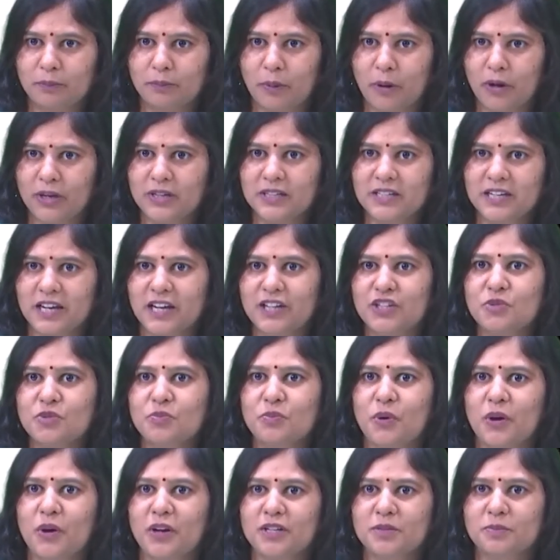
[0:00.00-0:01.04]
point A to
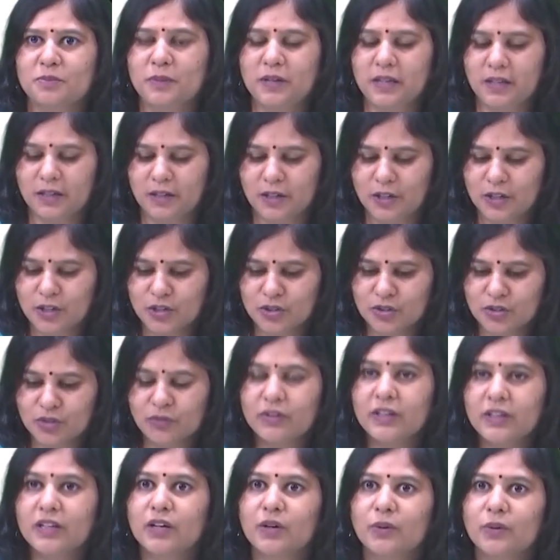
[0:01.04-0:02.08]
point B. So
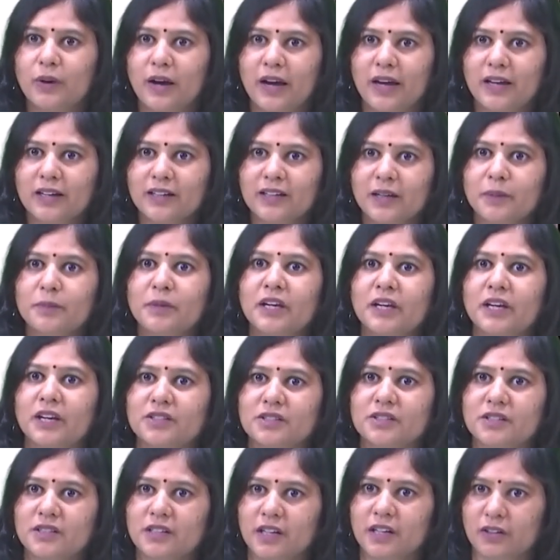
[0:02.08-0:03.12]
we require
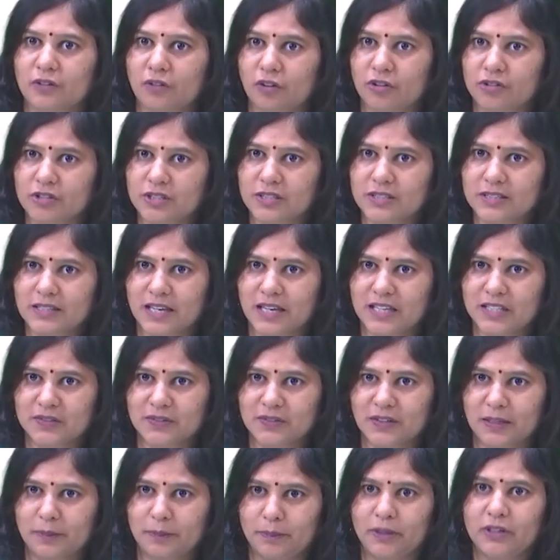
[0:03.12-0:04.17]
communication technologies as
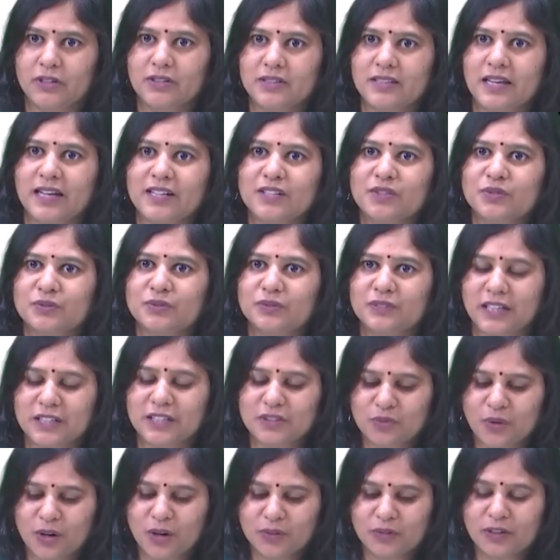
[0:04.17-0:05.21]
well, because
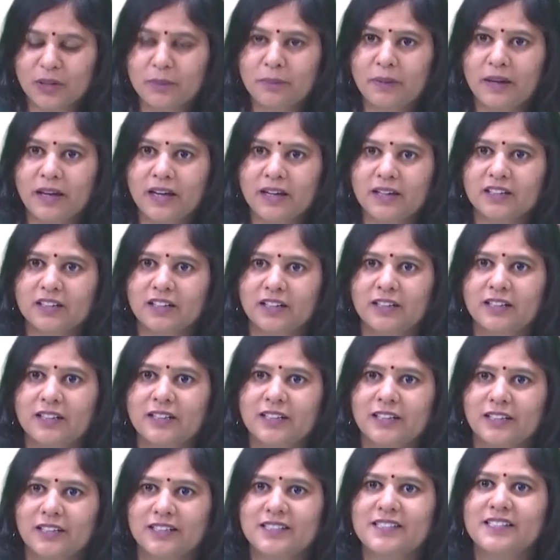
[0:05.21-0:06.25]
that's what will make a
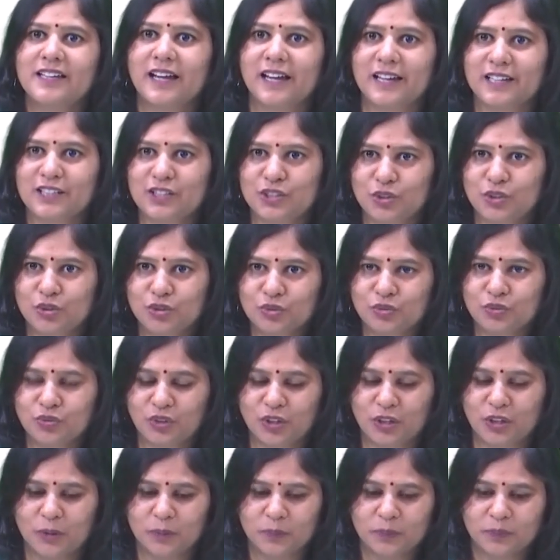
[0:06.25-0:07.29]
GIS
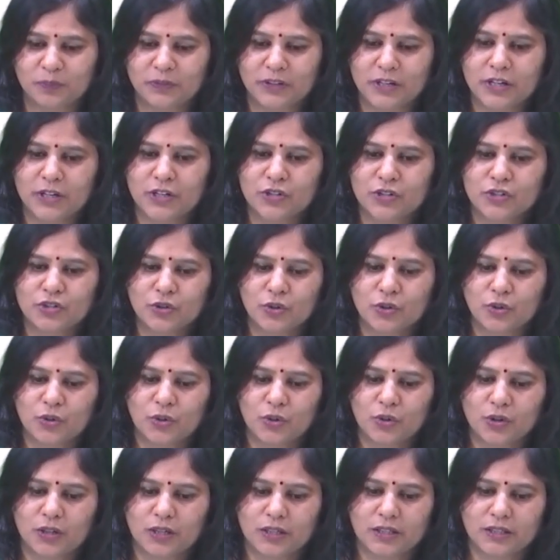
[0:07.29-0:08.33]
useful.
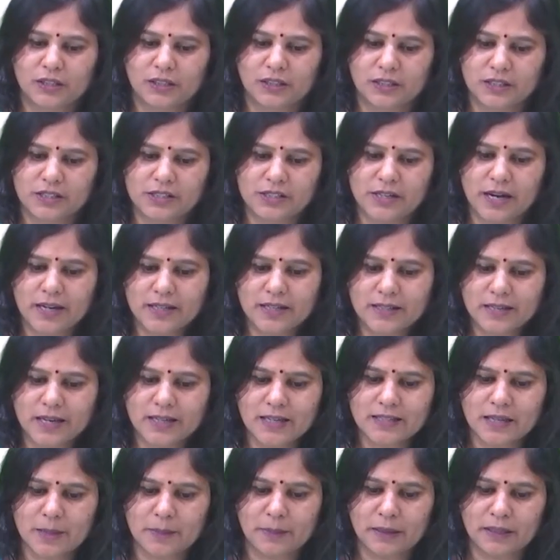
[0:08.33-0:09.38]
So a GIS
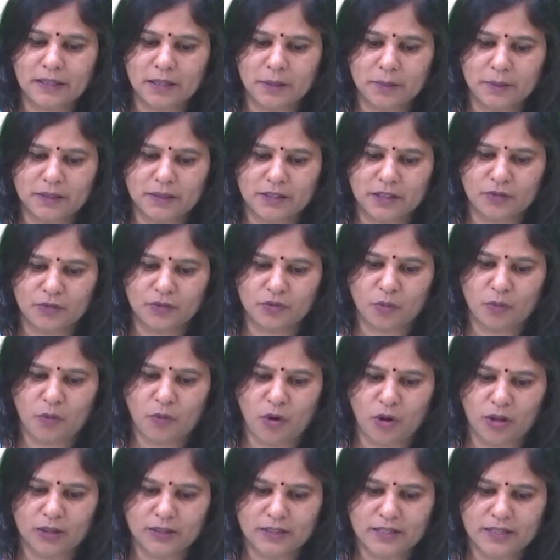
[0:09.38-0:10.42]
has amalgamated from
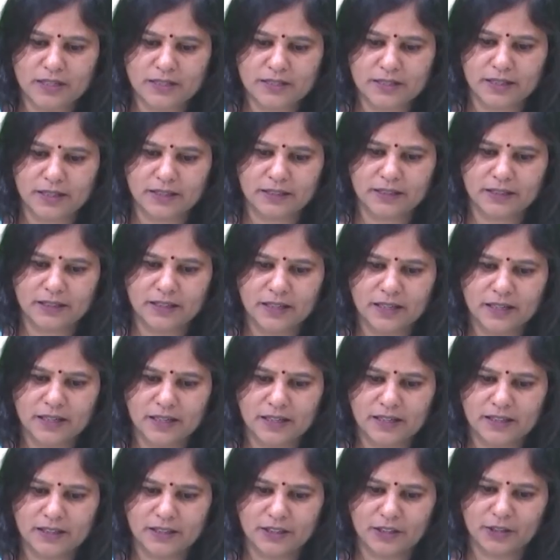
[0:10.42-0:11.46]
all these, and
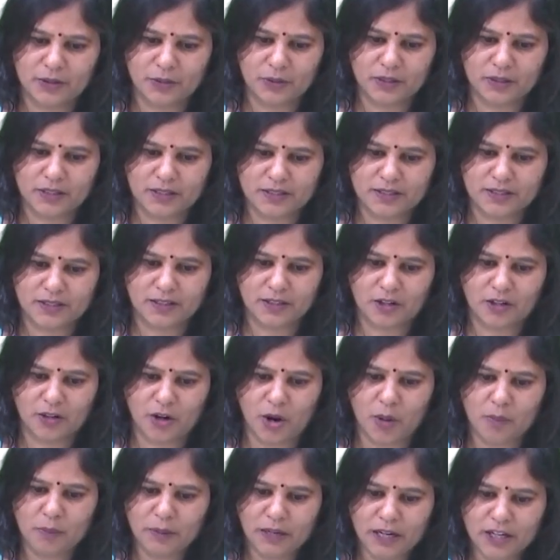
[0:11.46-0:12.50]
it is a
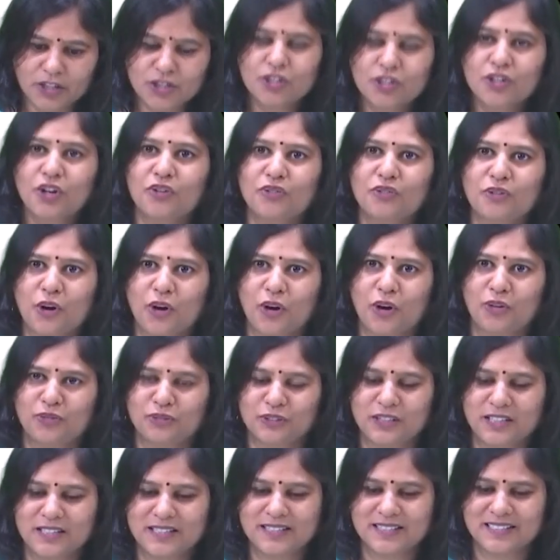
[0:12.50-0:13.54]
combination of all of
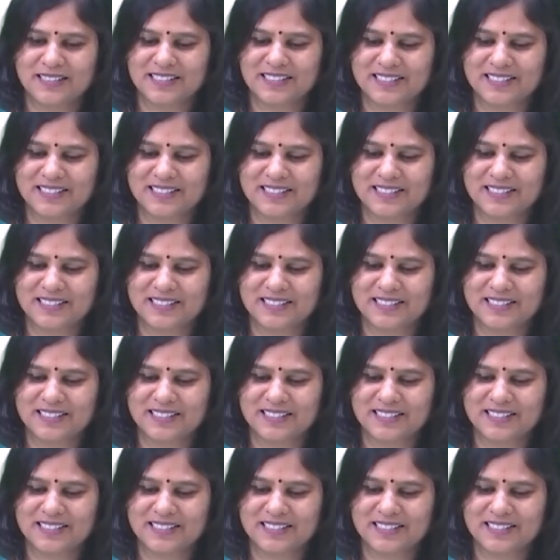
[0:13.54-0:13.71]
these